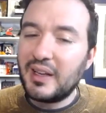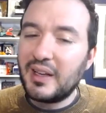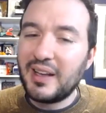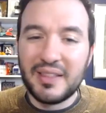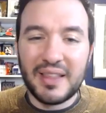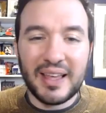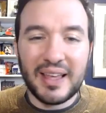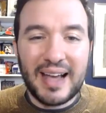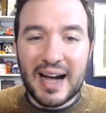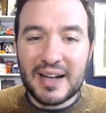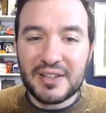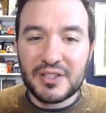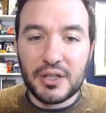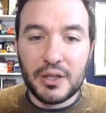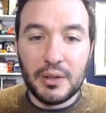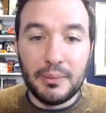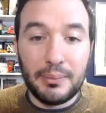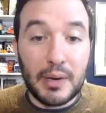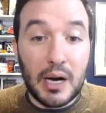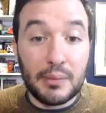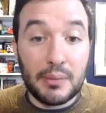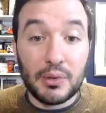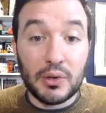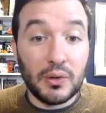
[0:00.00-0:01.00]
They got to the
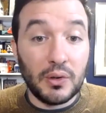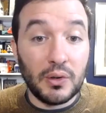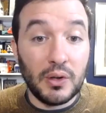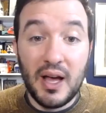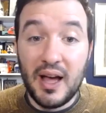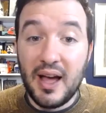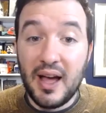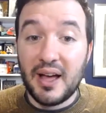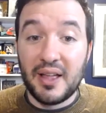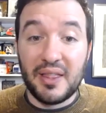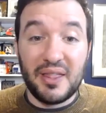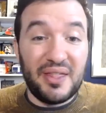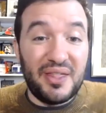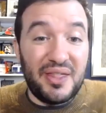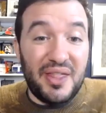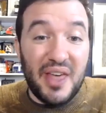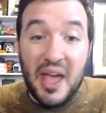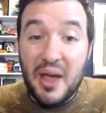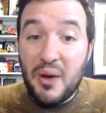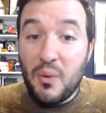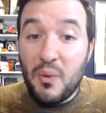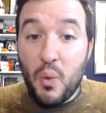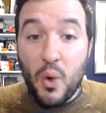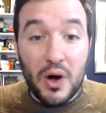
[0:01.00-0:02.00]
bubble.
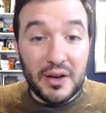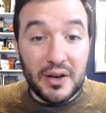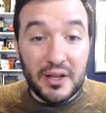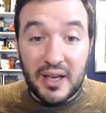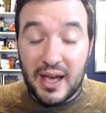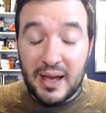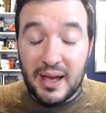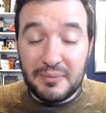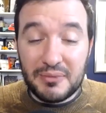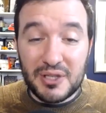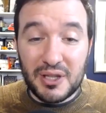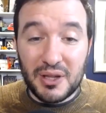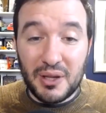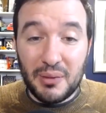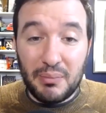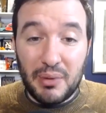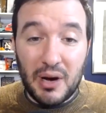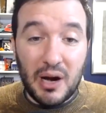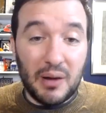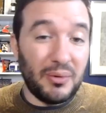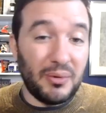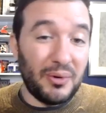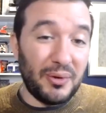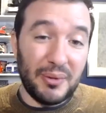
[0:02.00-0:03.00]
They won games in the
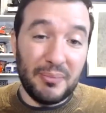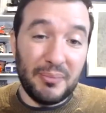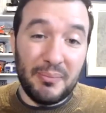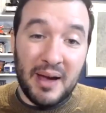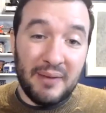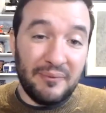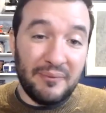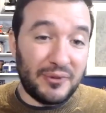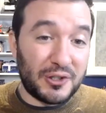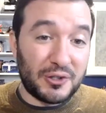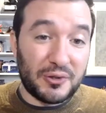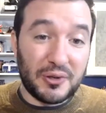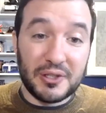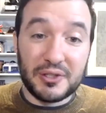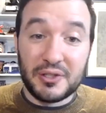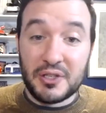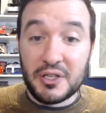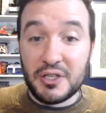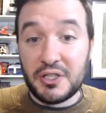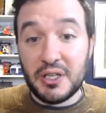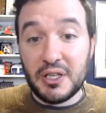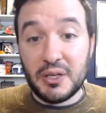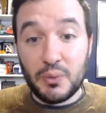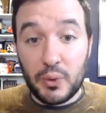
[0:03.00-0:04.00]
bubble. The Memphis
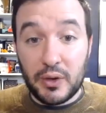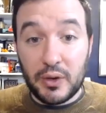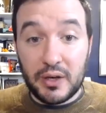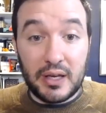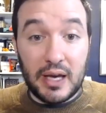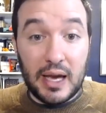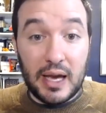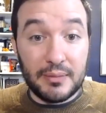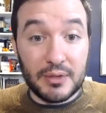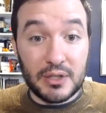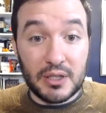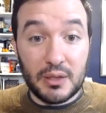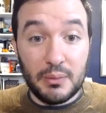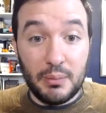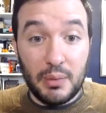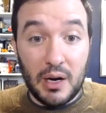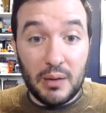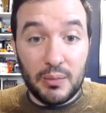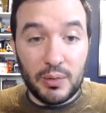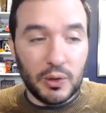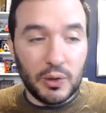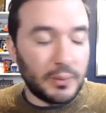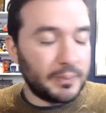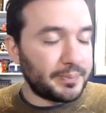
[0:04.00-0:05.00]
Grizzlies didn't win games in the
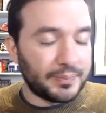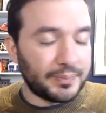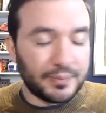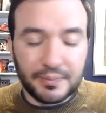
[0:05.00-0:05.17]
bubble.